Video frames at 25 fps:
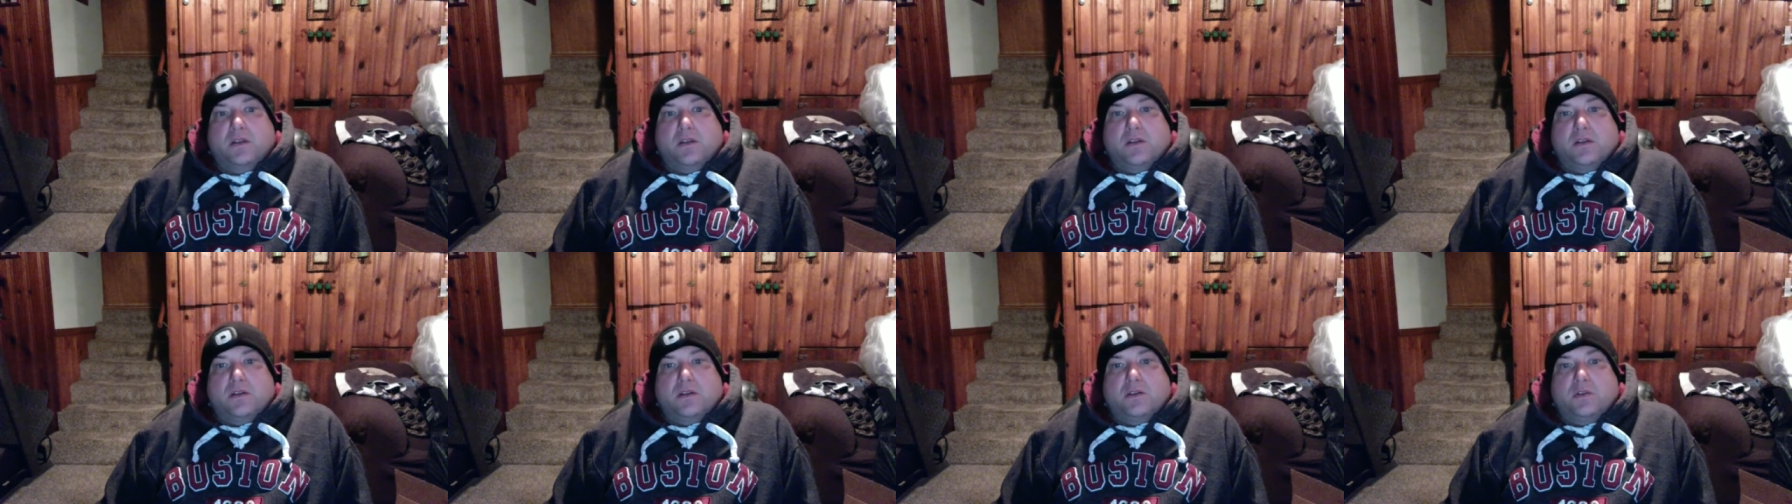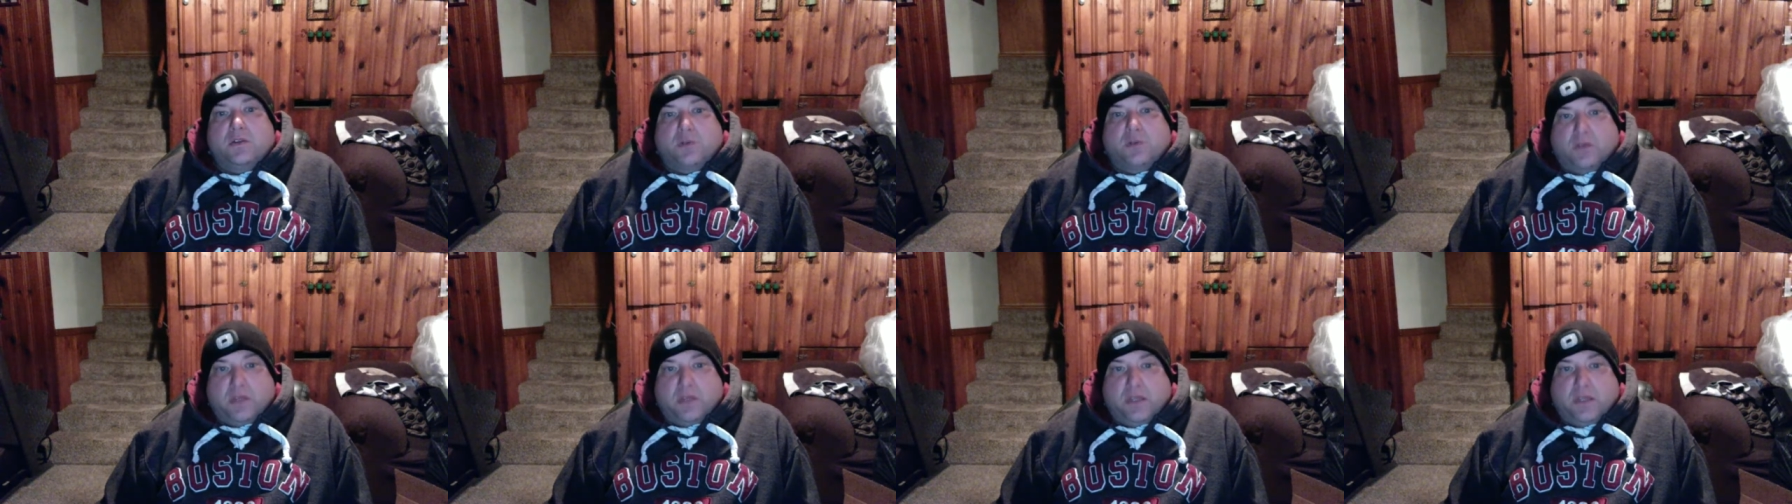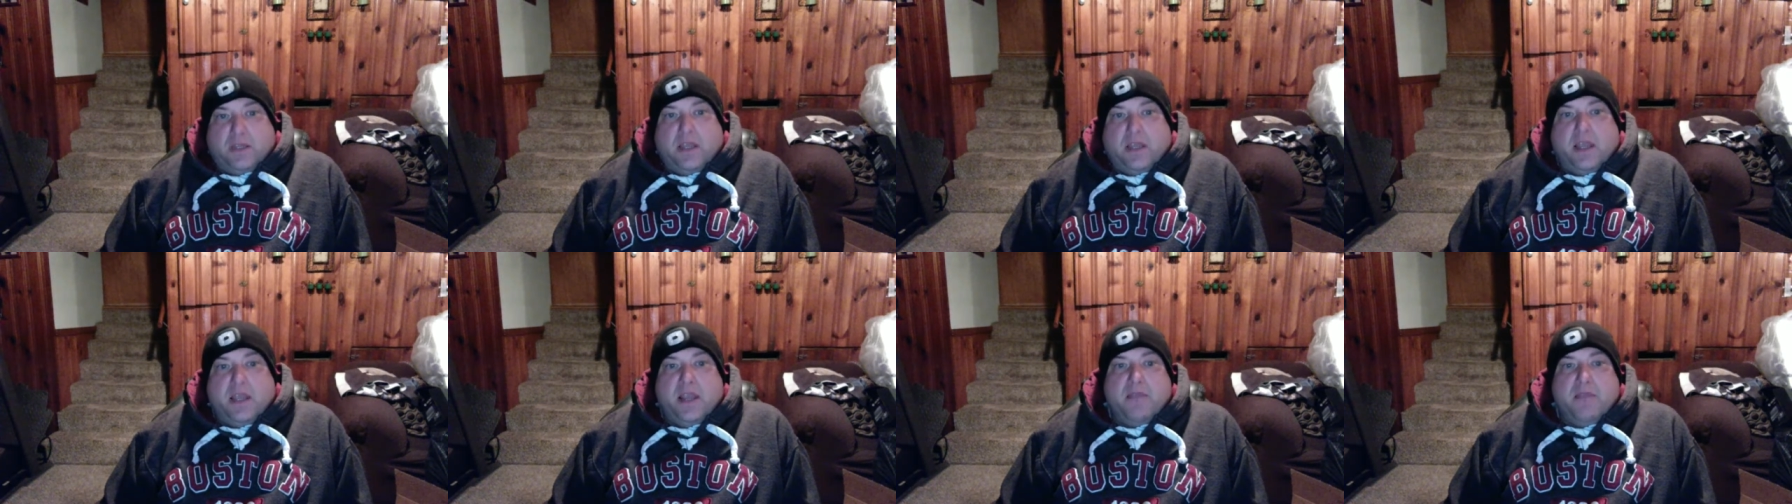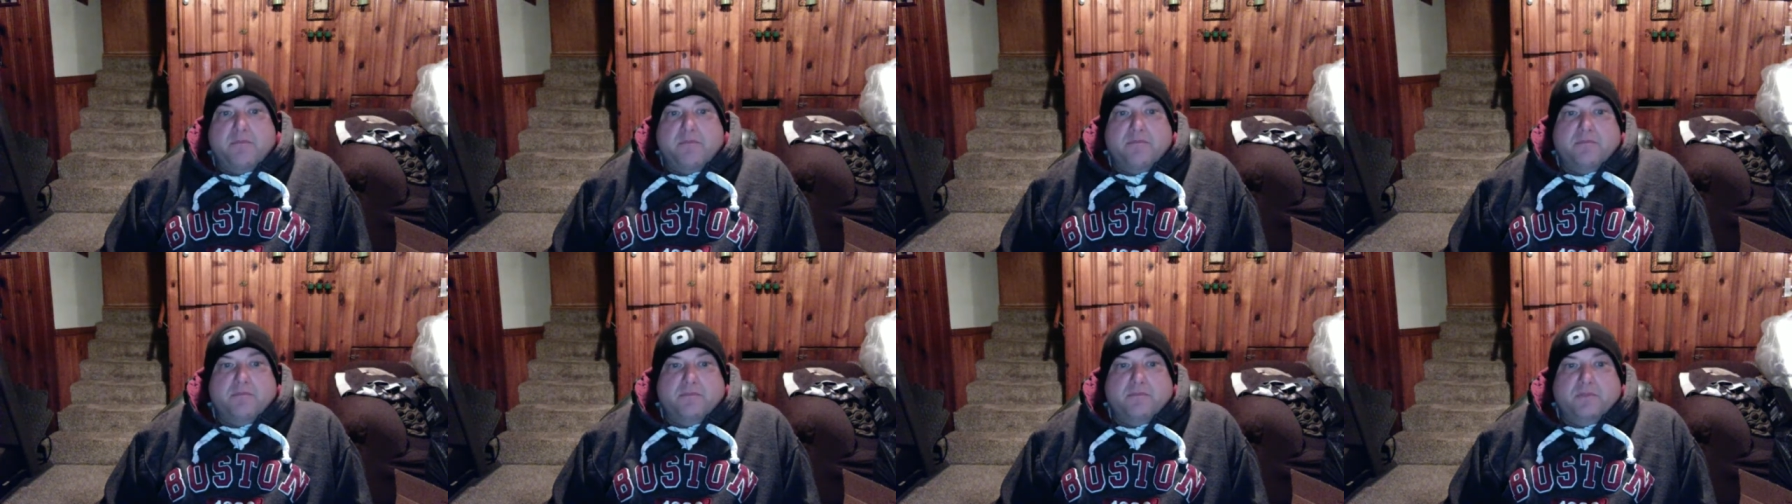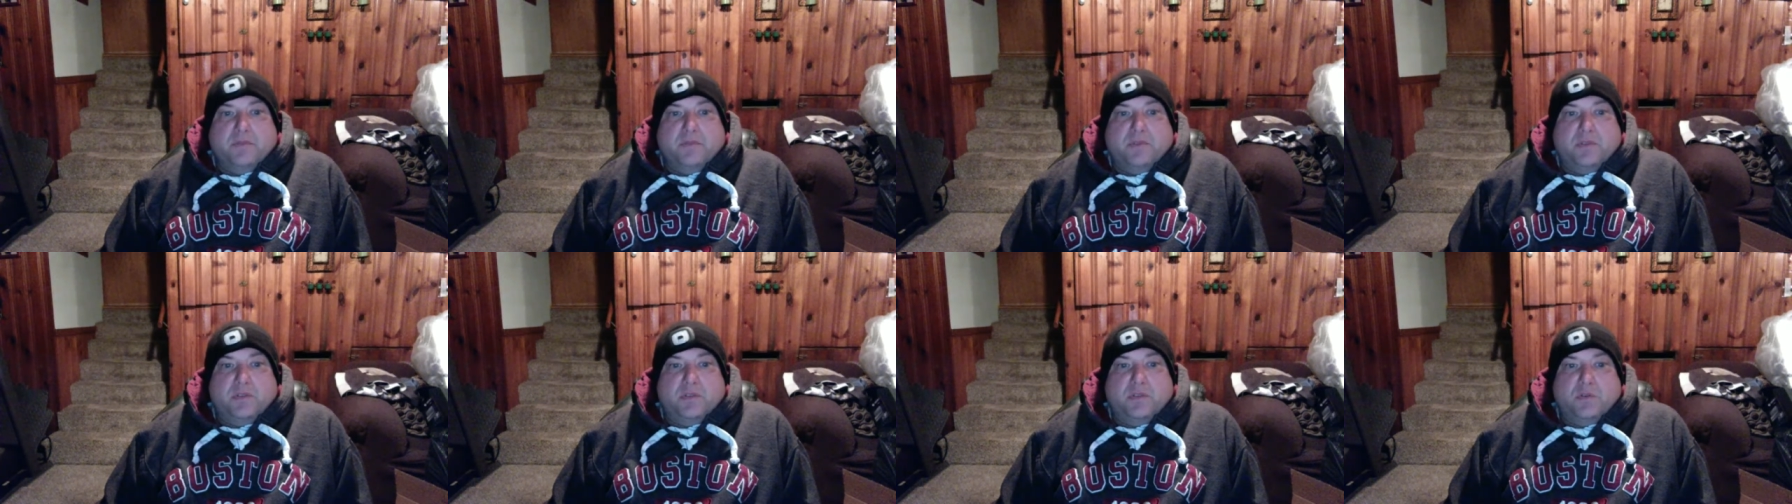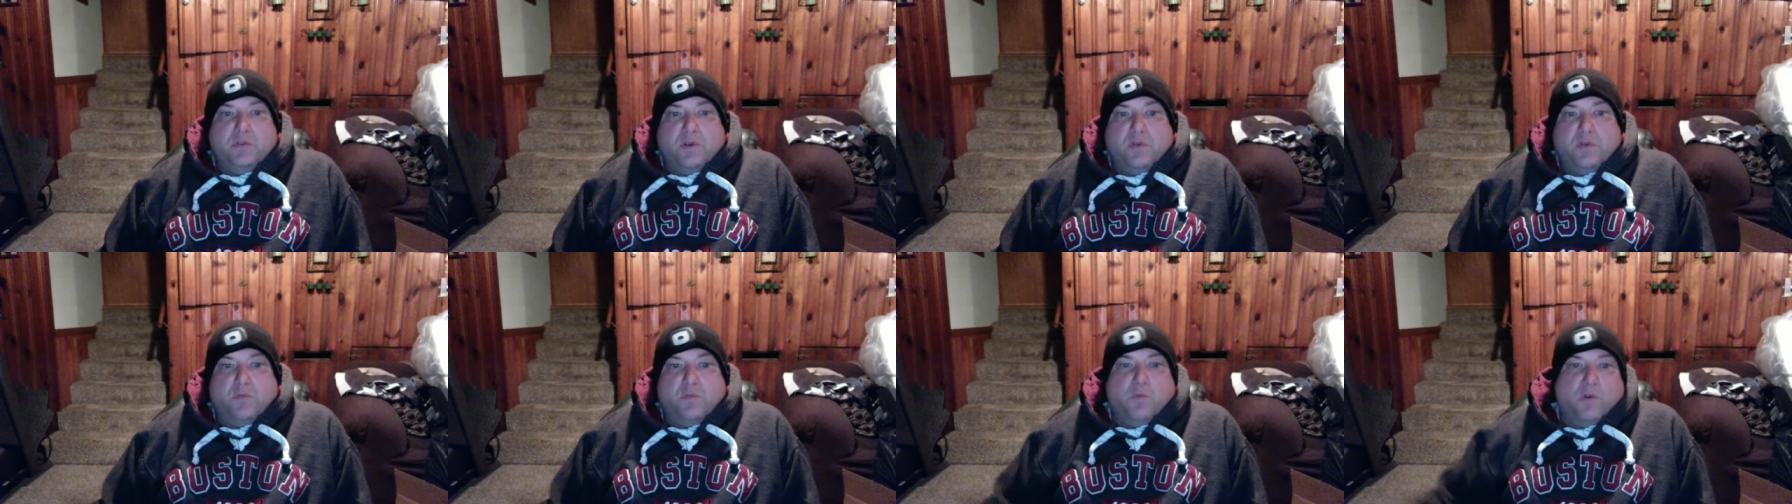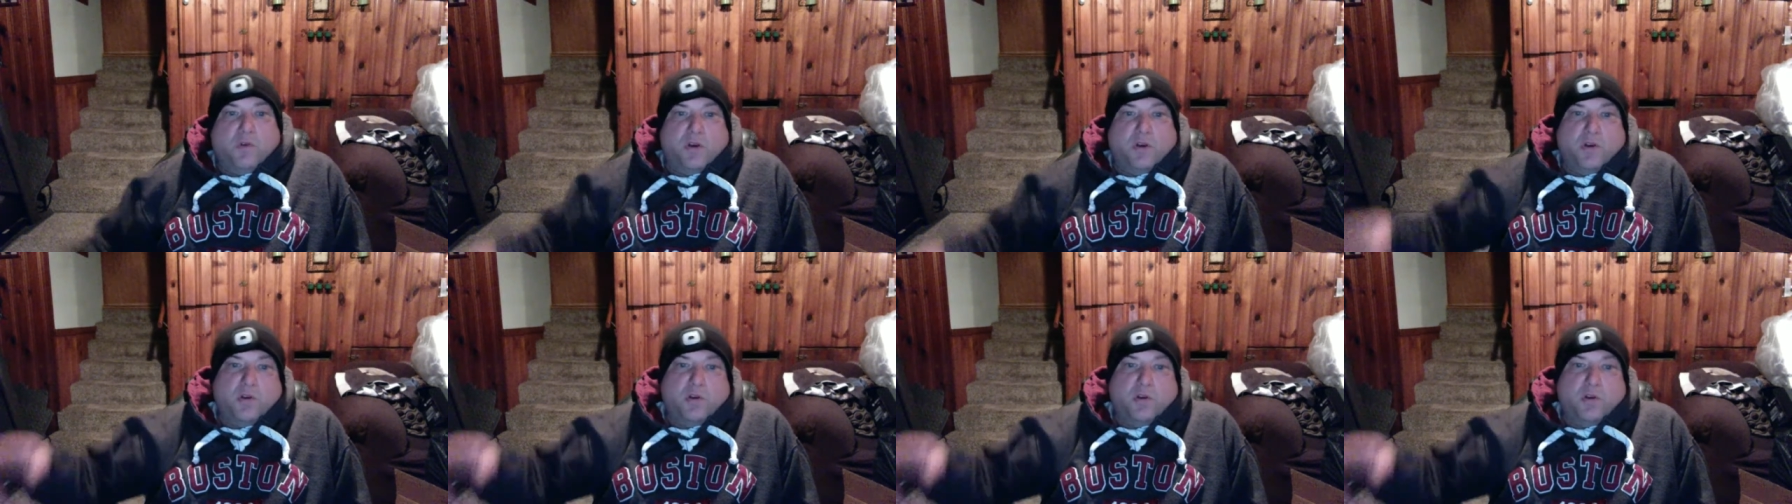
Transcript: toward the Cape, toward where it